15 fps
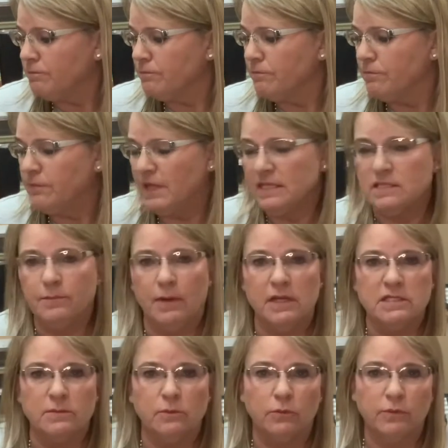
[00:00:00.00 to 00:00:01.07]
that's a
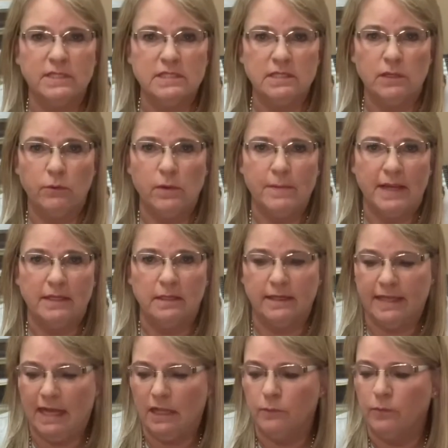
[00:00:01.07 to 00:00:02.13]
possible reason that we might not
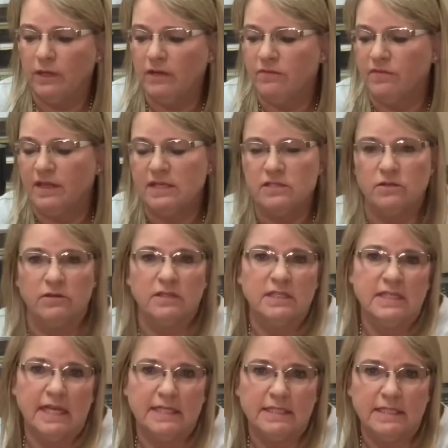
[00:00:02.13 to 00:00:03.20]
calibrate if things aren't
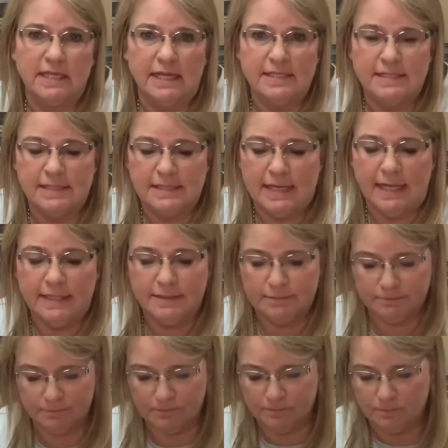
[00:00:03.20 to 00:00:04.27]
connected nice and tight.
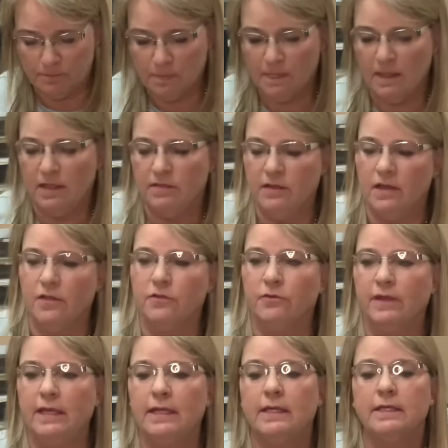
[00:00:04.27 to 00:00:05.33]
The other
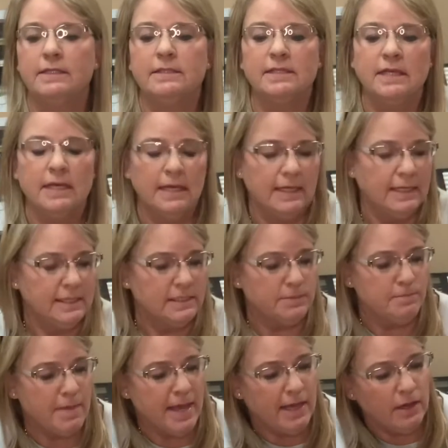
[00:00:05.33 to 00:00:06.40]
end is
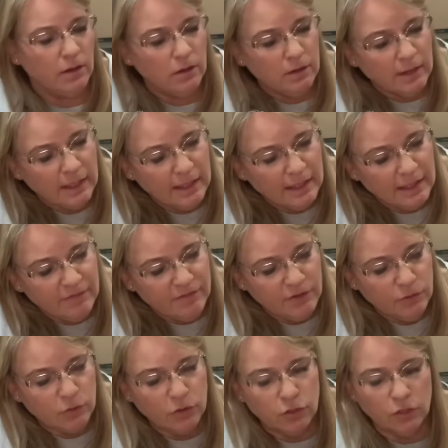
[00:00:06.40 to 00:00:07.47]
male, and if
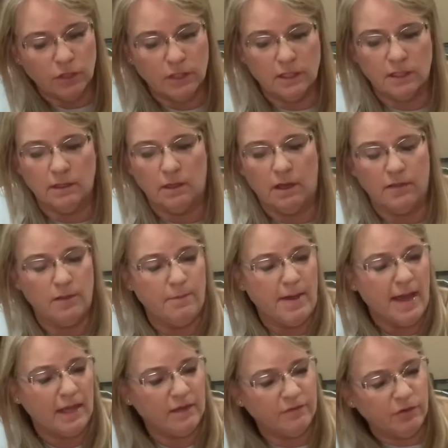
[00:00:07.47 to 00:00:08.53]
you look on the
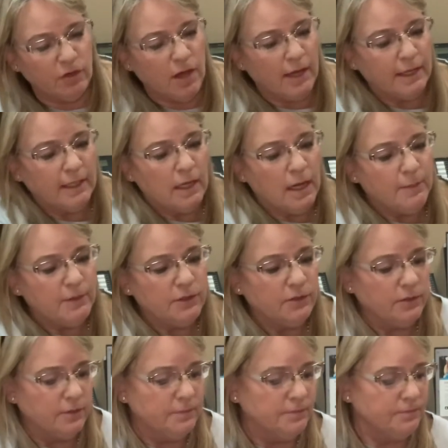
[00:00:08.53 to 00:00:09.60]
back of your
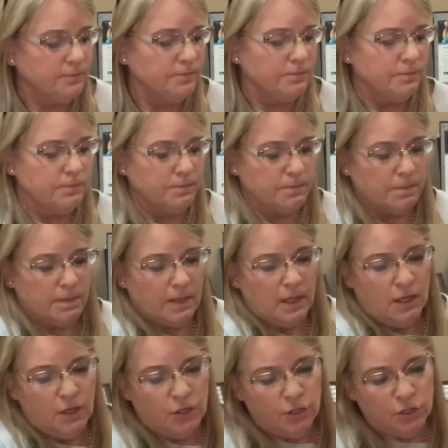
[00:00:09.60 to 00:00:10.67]
audiometer,
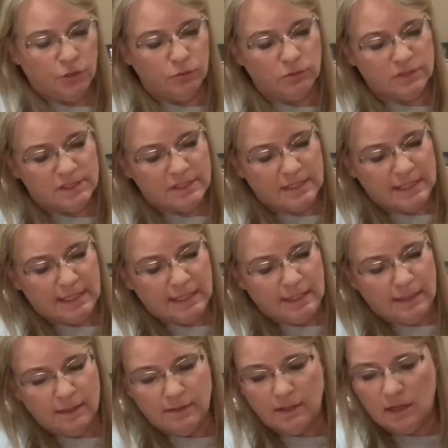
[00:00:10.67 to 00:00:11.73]
you will
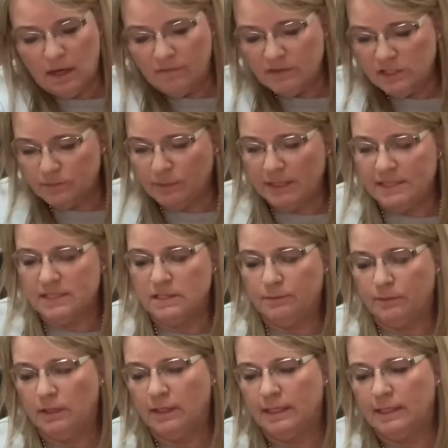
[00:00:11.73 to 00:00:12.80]
see the obvious place to
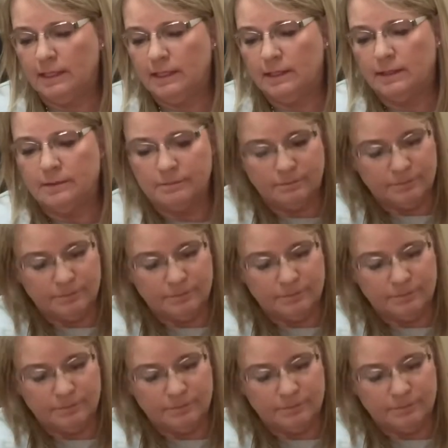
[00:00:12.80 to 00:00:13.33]
plug it in.